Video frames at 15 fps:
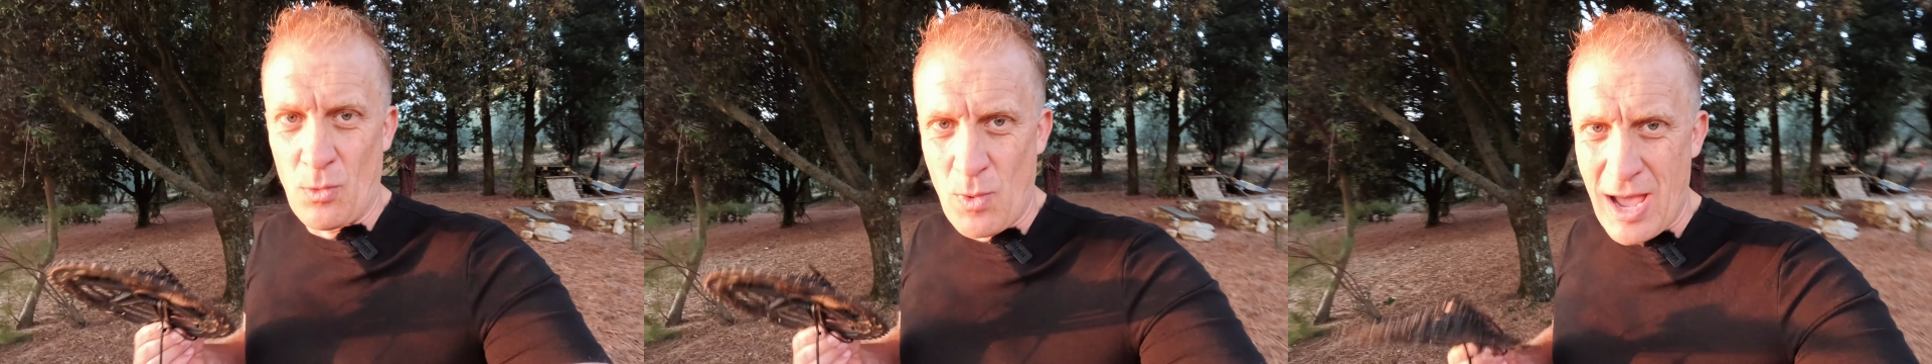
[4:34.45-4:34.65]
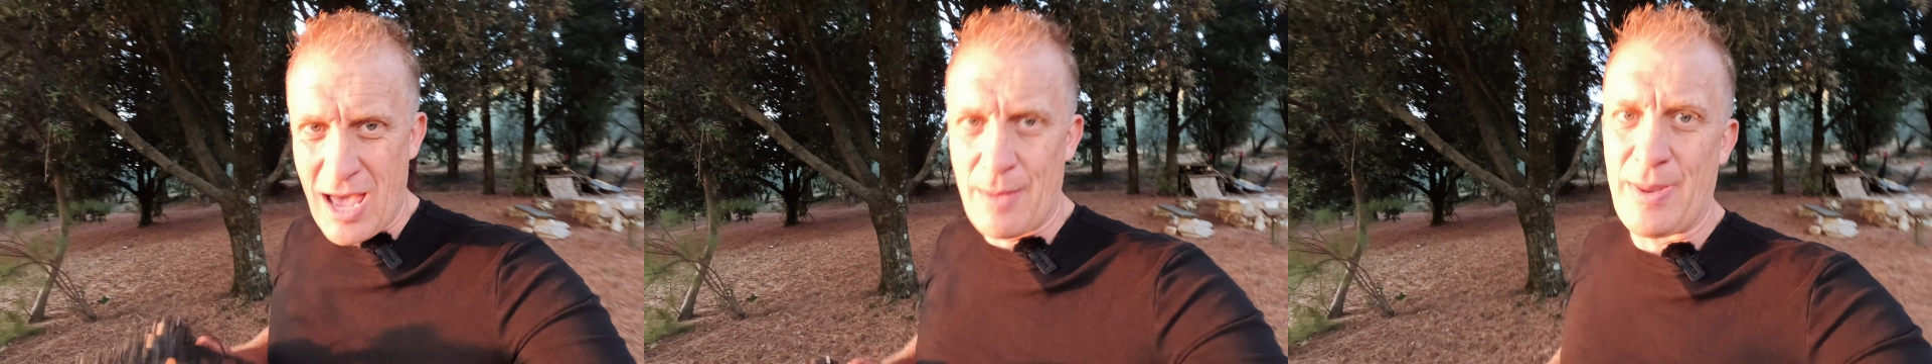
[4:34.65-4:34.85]

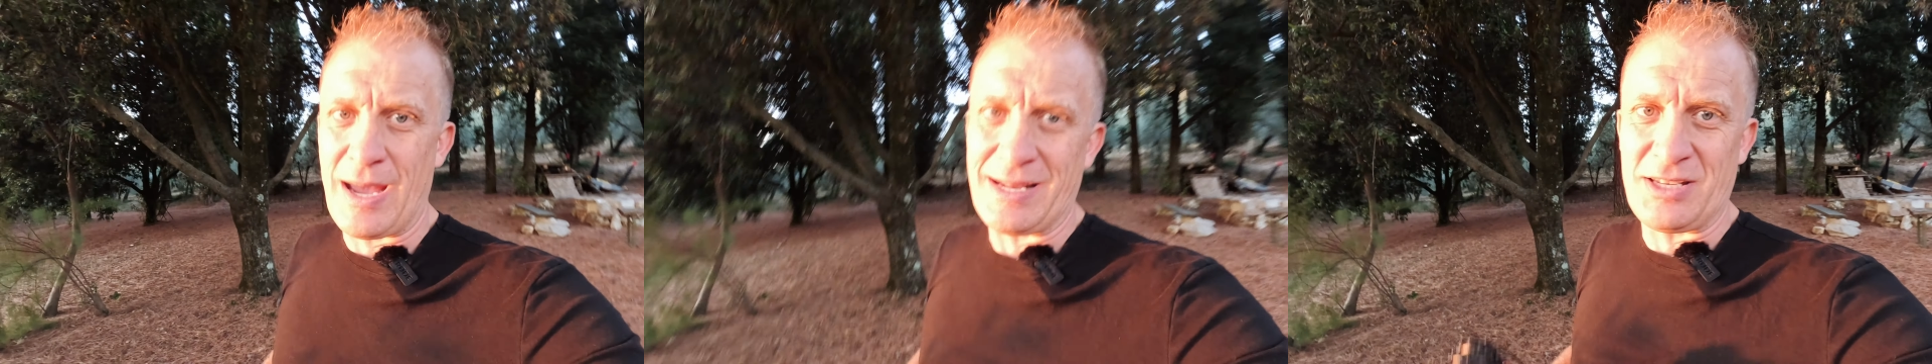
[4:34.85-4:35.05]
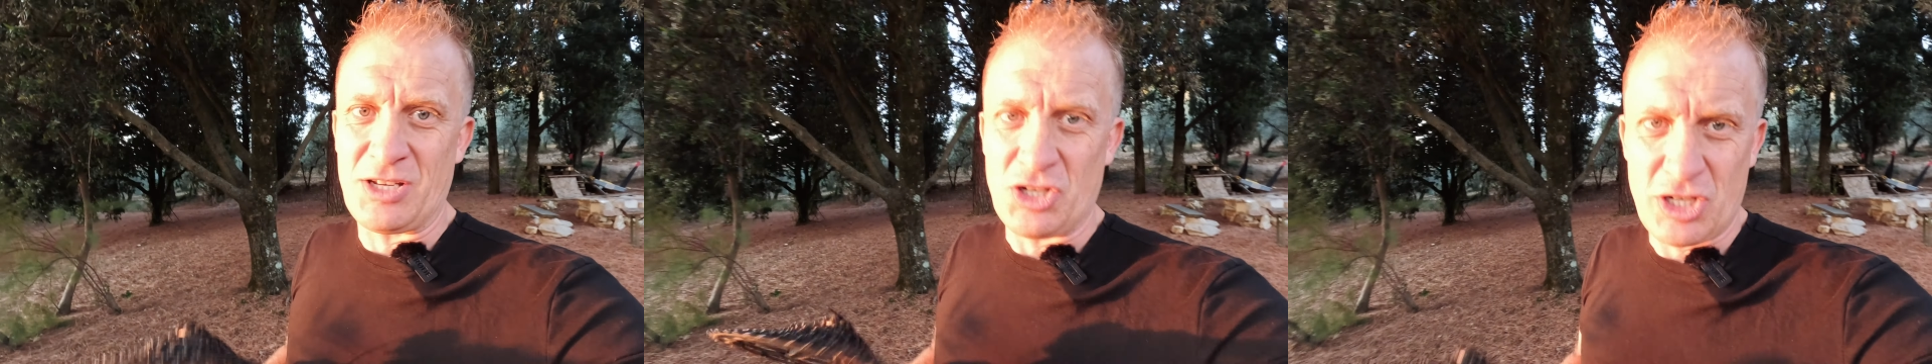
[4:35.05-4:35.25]
wear
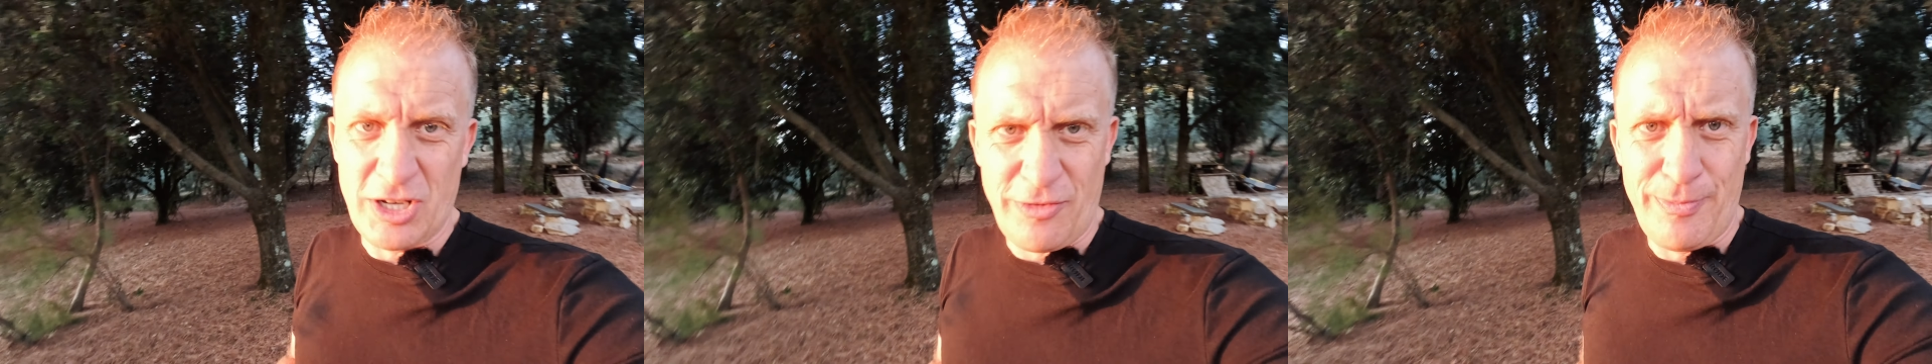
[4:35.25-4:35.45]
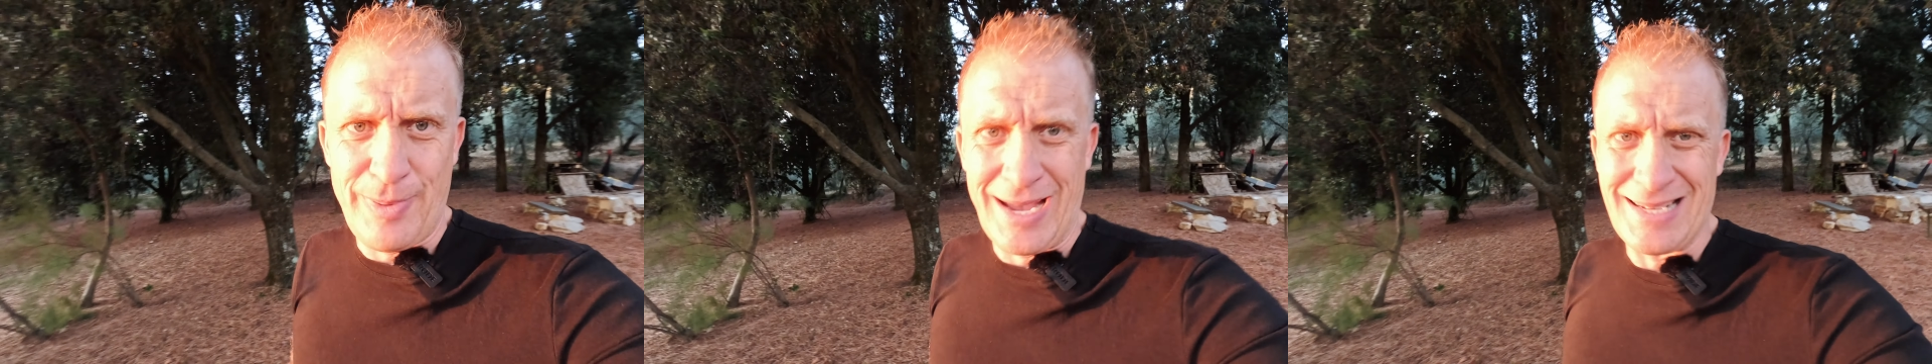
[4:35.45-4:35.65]
better,
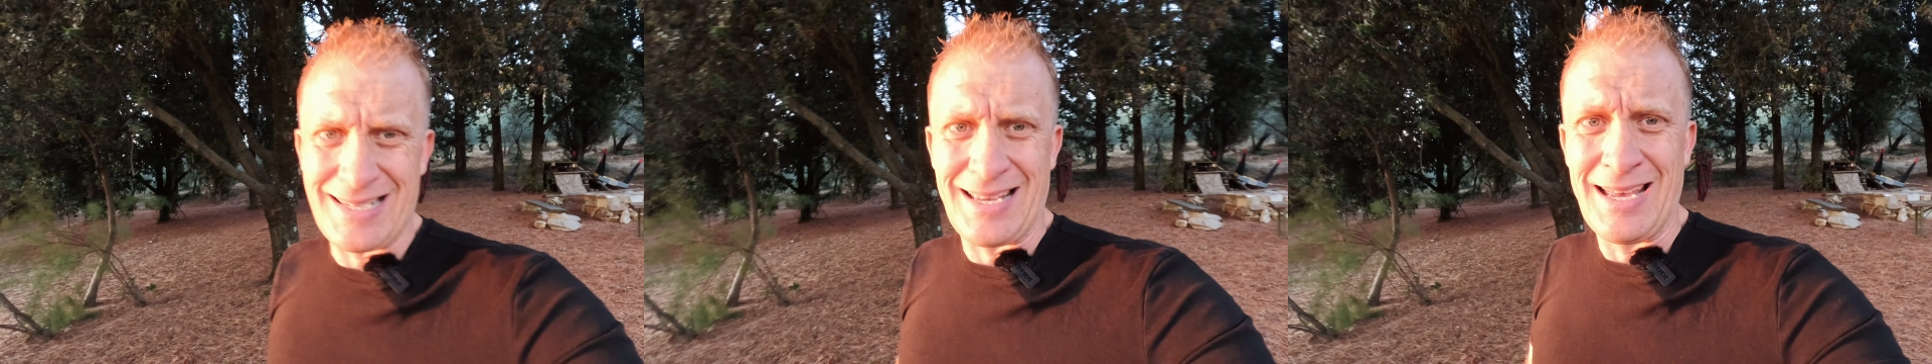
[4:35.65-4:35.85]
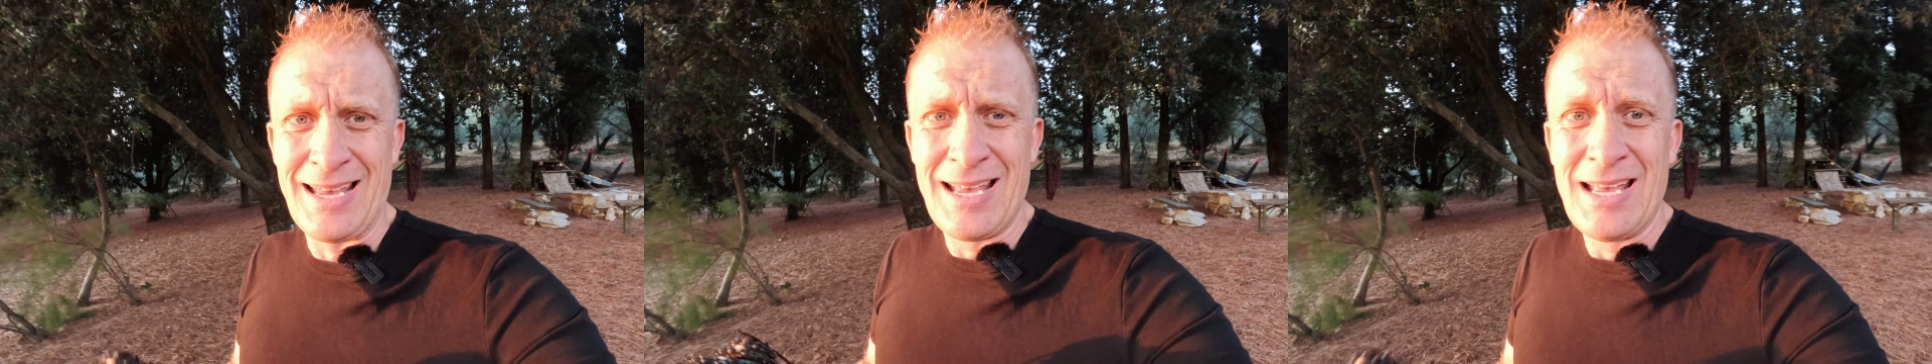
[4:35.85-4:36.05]
shift
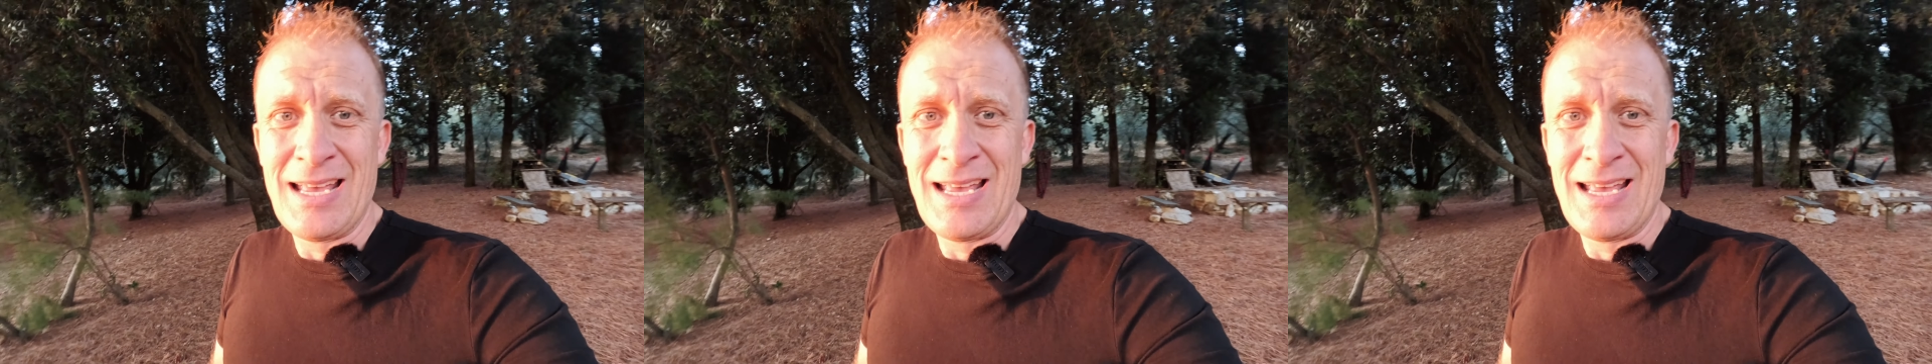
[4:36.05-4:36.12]
better,